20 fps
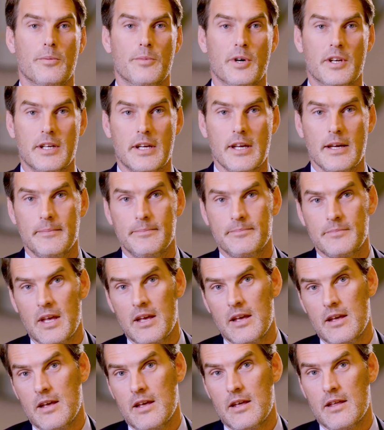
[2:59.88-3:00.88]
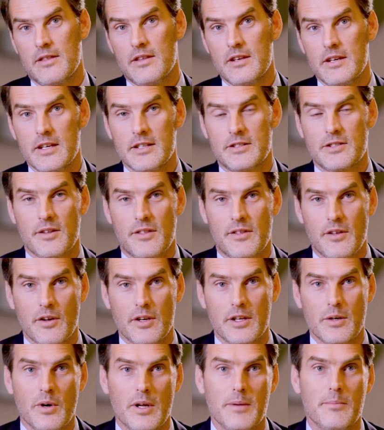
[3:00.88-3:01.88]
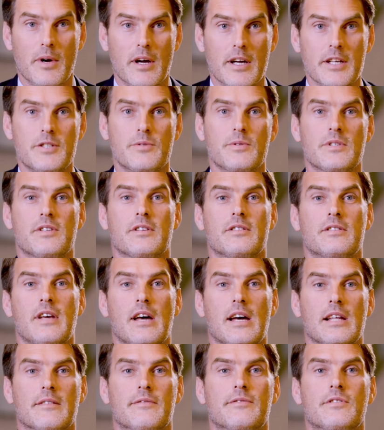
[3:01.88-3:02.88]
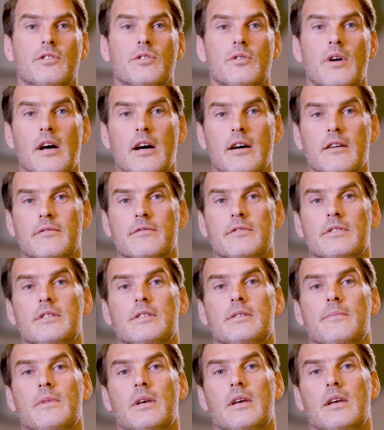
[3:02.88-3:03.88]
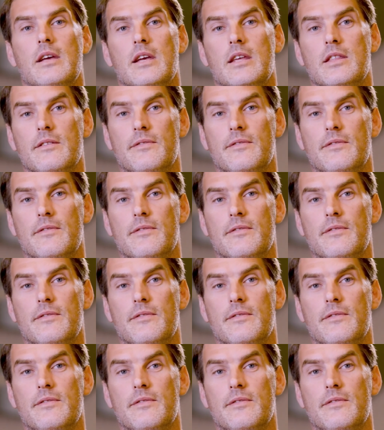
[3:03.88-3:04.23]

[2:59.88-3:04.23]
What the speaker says: Monica. The year to 31 March was a tale of two halves. In the